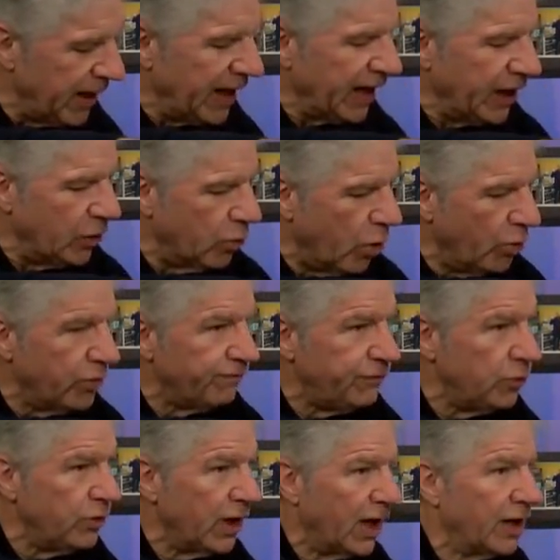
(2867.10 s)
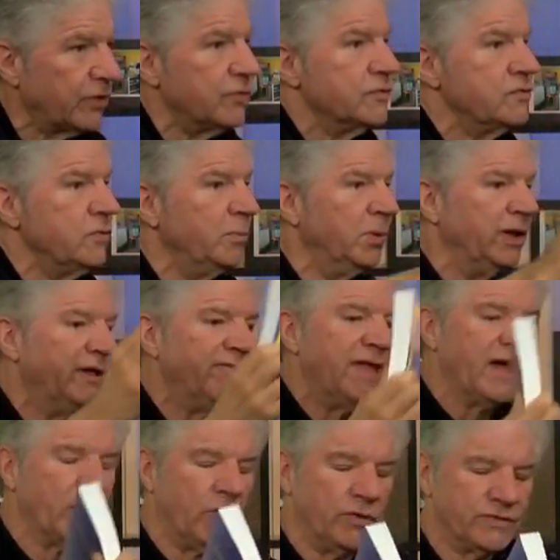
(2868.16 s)
and I quote a few doctors who believe
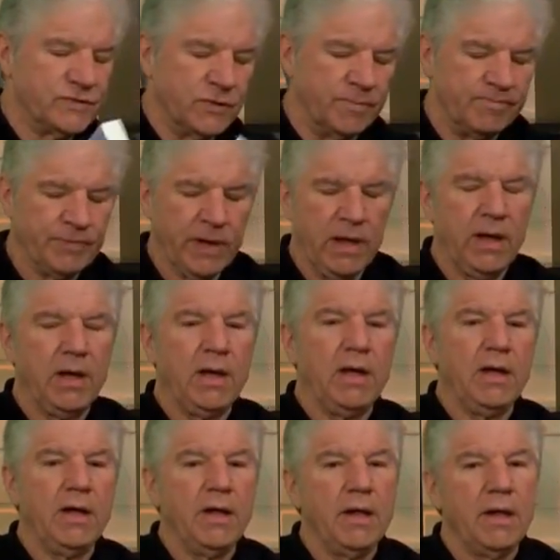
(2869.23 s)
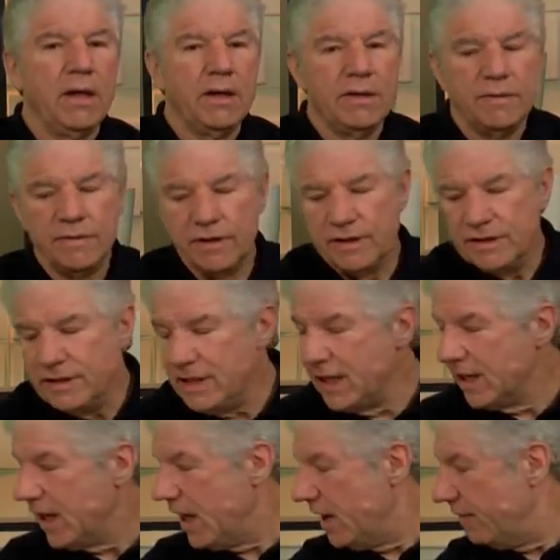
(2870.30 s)
that also, the
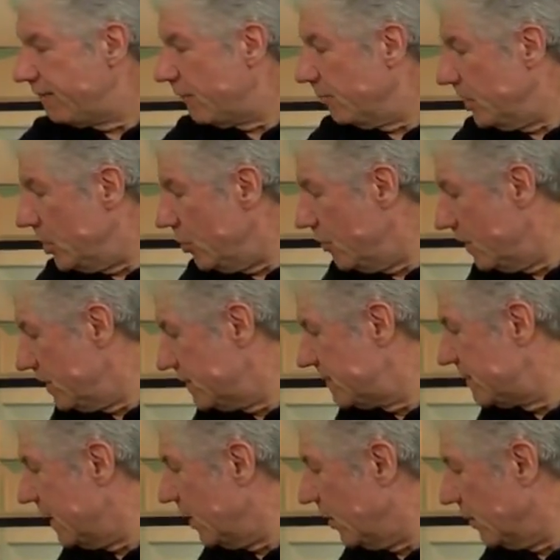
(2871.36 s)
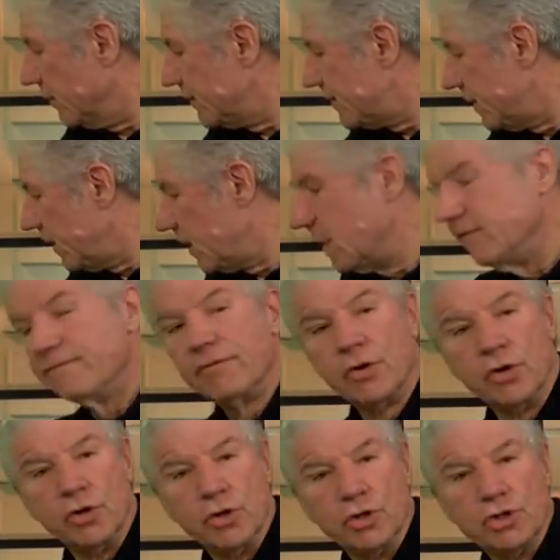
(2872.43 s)
D N A from human cells
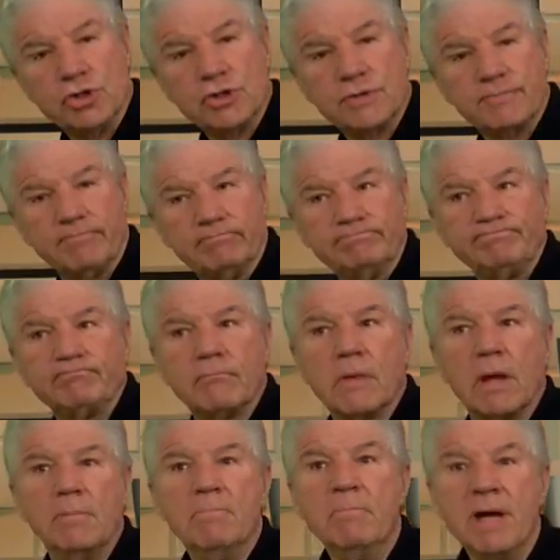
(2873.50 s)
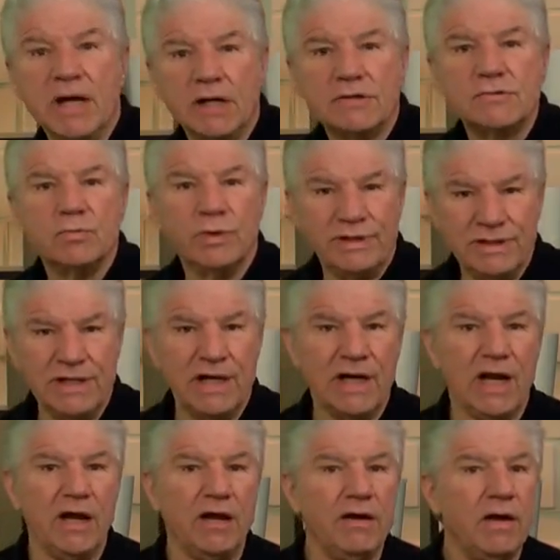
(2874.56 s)
converge, mix with D
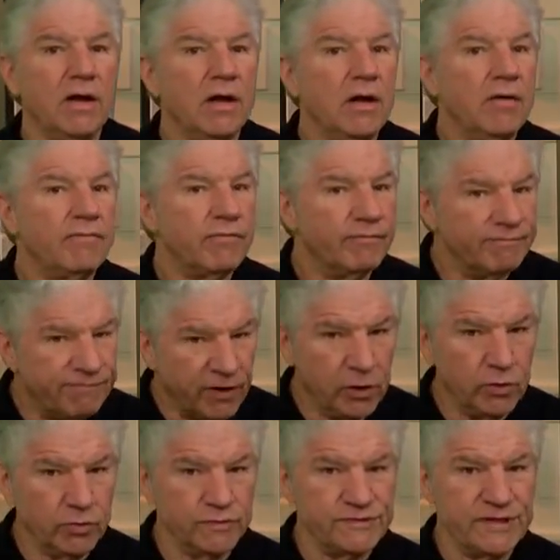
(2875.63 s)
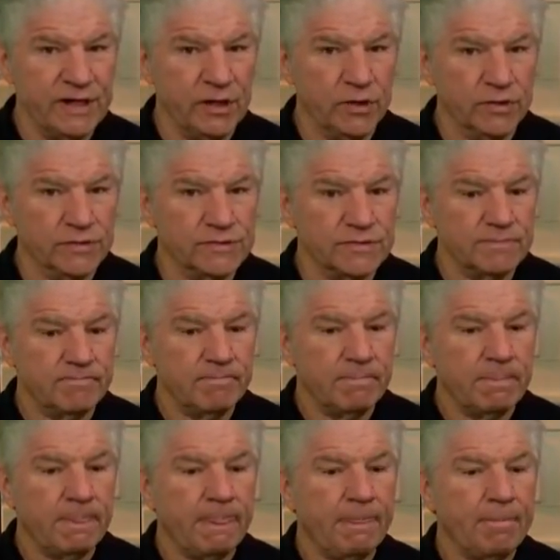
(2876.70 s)
N A from fungal cells,
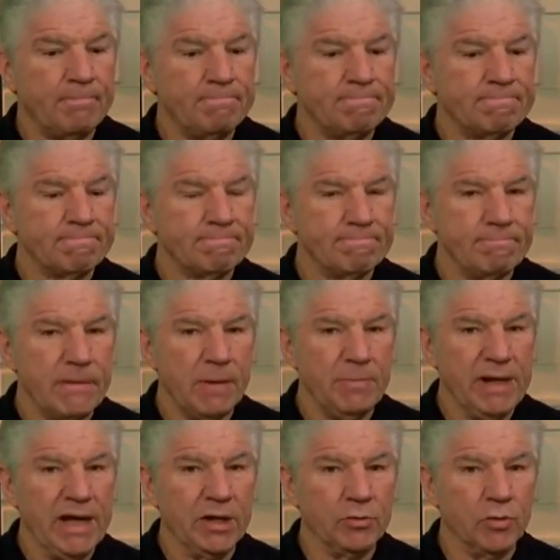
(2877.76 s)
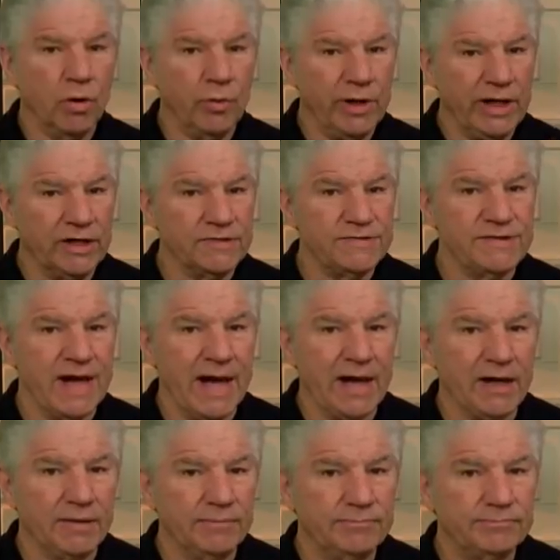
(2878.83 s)
and begin growing in a
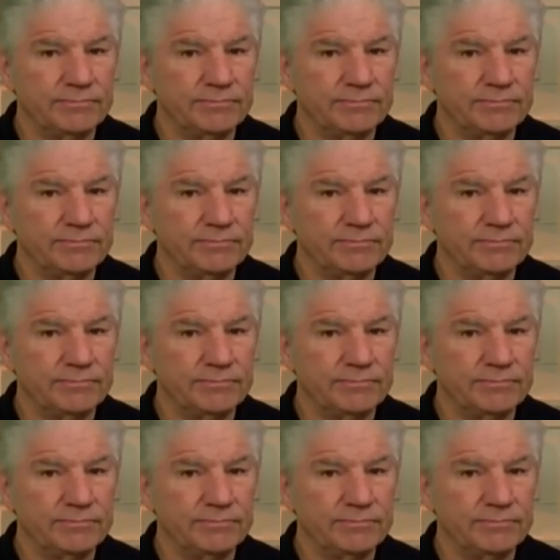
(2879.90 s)
sac.